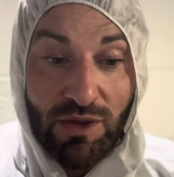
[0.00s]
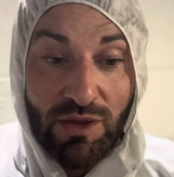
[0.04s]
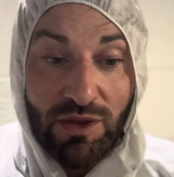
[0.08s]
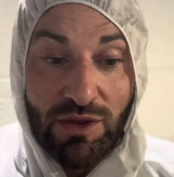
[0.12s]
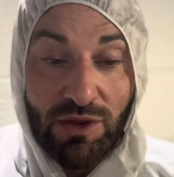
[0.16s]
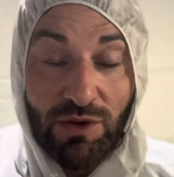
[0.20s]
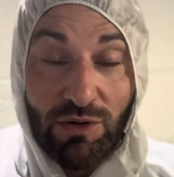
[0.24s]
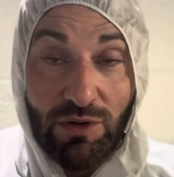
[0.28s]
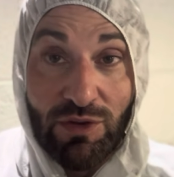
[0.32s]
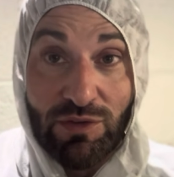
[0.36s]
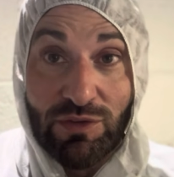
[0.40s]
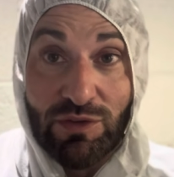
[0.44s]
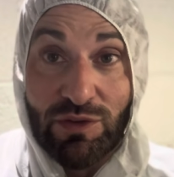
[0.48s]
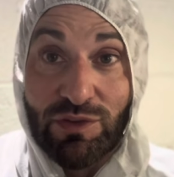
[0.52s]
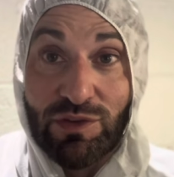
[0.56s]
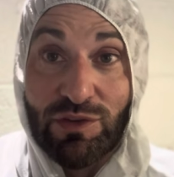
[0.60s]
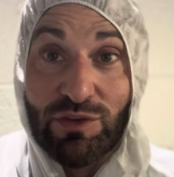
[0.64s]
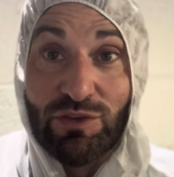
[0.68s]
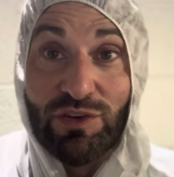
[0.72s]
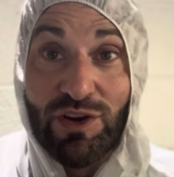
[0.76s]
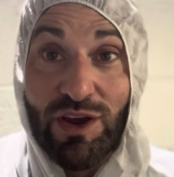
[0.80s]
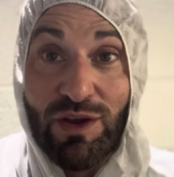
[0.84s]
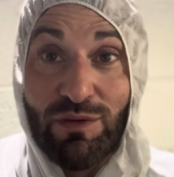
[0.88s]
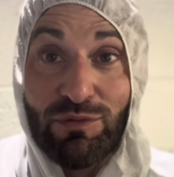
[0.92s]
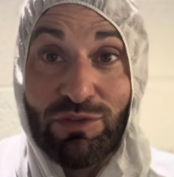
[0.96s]
Here endeth the
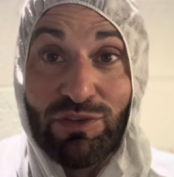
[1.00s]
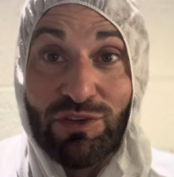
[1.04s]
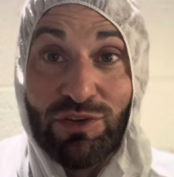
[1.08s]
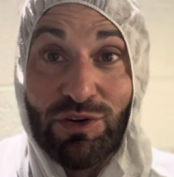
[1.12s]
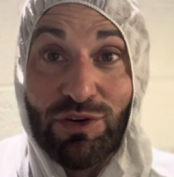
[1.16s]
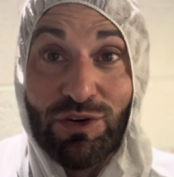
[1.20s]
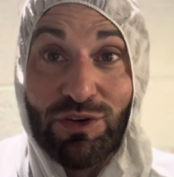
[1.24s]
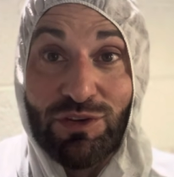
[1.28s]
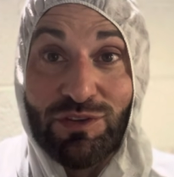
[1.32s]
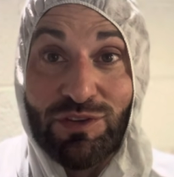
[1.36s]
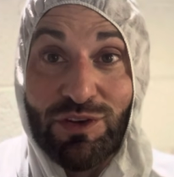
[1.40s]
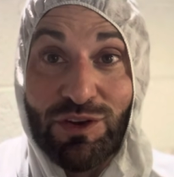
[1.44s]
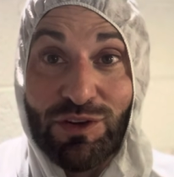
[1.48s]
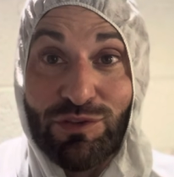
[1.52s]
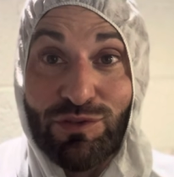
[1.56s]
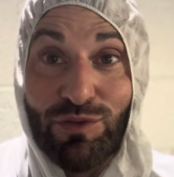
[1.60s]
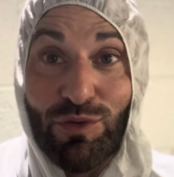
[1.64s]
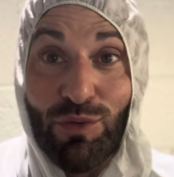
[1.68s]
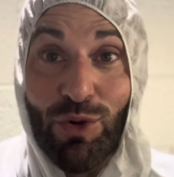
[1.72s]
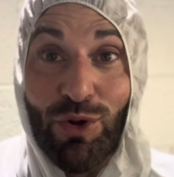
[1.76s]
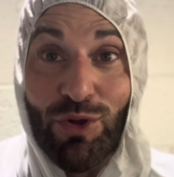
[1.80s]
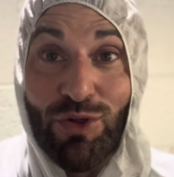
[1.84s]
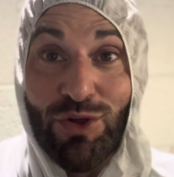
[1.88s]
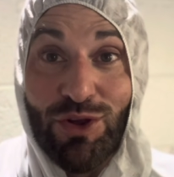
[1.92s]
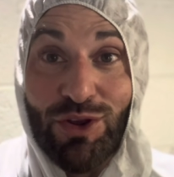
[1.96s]
Triumph series. Thanks for
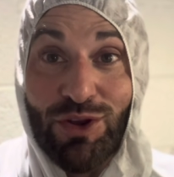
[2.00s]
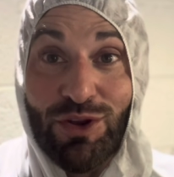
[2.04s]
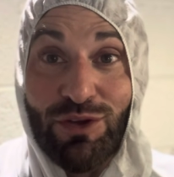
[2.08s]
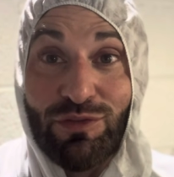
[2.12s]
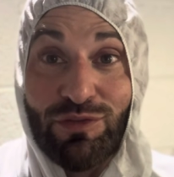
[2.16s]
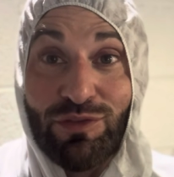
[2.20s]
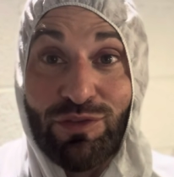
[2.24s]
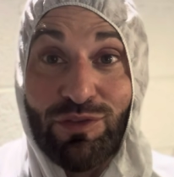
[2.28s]
watching.